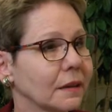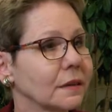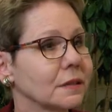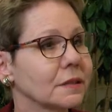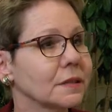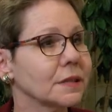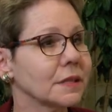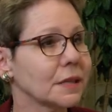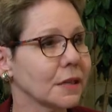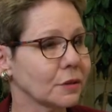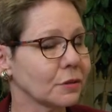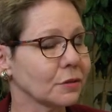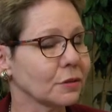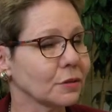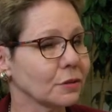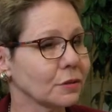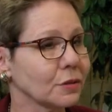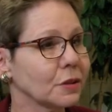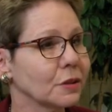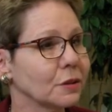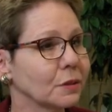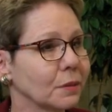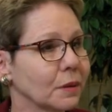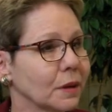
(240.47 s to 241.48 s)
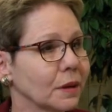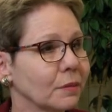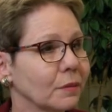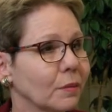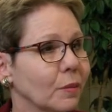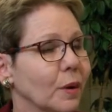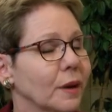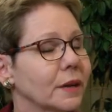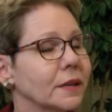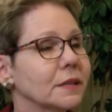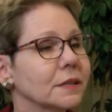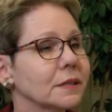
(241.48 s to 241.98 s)
is central to it.
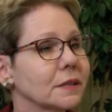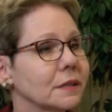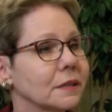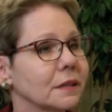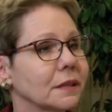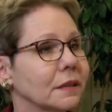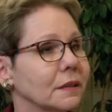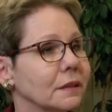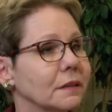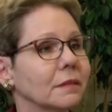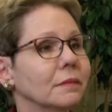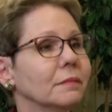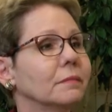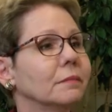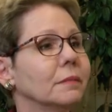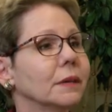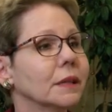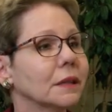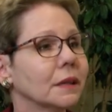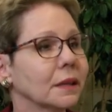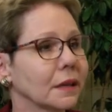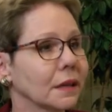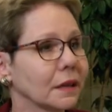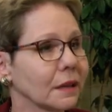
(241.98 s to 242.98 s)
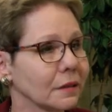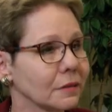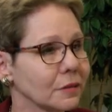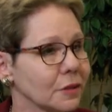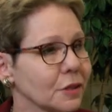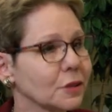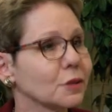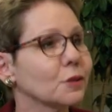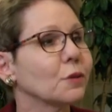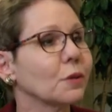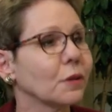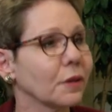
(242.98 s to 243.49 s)
What is the mythic
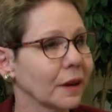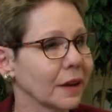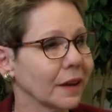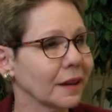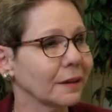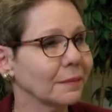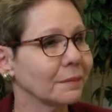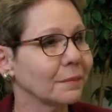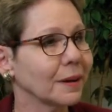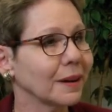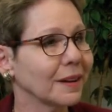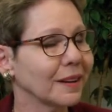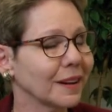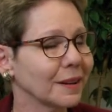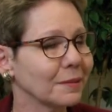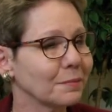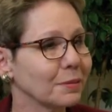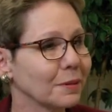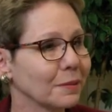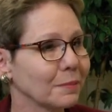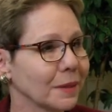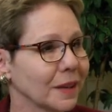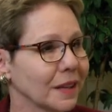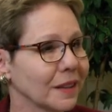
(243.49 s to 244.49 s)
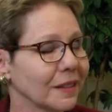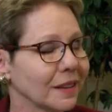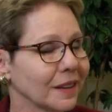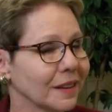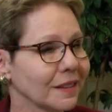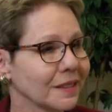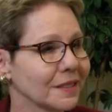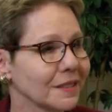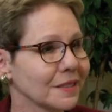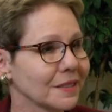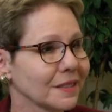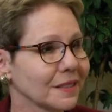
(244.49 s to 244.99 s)
story behind
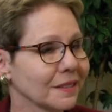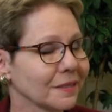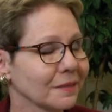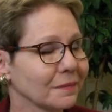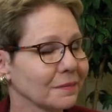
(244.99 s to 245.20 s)
Prometheus?